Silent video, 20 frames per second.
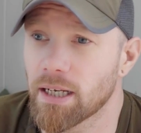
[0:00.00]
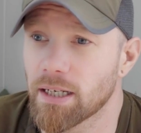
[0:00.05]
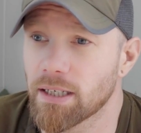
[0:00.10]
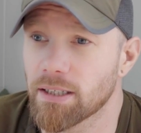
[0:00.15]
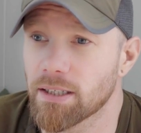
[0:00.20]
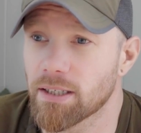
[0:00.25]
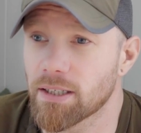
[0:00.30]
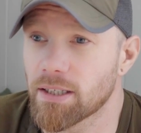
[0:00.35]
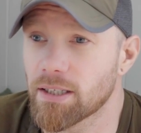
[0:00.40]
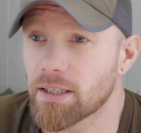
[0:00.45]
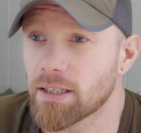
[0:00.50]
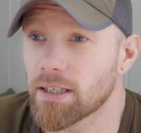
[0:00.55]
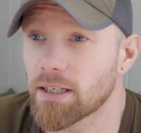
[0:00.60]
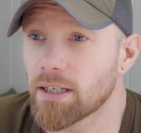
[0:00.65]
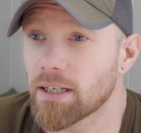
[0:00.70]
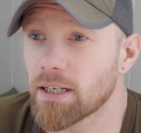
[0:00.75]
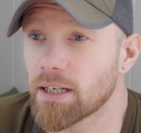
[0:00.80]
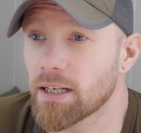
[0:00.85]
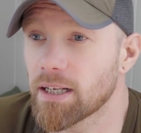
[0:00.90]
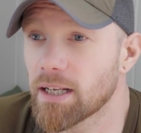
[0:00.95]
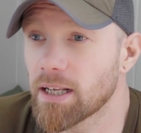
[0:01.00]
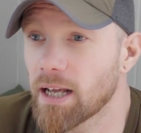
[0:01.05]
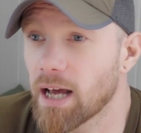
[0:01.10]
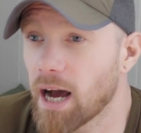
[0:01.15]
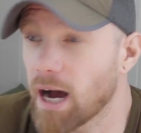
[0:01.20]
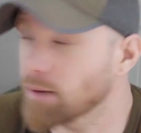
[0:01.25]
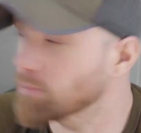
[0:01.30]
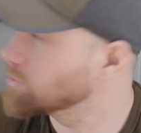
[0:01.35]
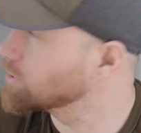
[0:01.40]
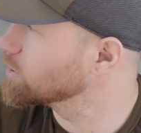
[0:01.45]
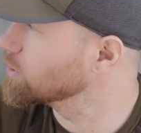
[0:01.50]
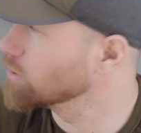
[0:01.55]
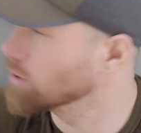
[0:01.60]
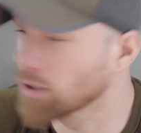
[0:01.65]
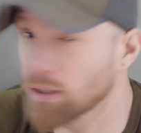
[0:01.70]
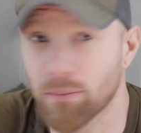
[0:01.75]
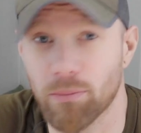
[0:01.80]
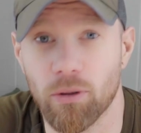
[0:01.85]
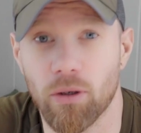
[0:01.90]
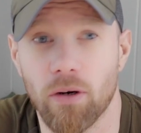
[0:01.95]
is
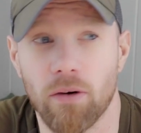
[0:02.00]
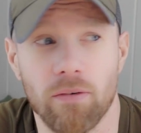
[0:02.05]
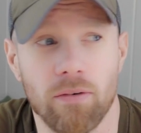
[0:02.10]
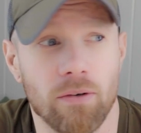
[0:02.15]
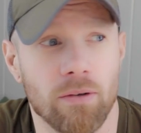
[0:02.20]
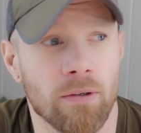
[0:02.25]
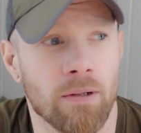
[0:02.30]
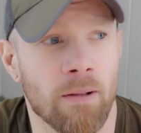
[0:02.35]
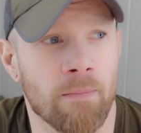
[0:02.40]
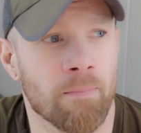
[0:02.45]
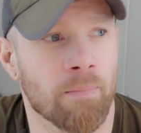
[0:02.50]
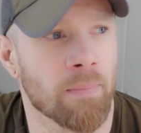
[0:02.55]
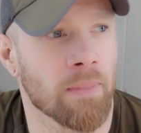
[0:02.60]
absolutely beautiful.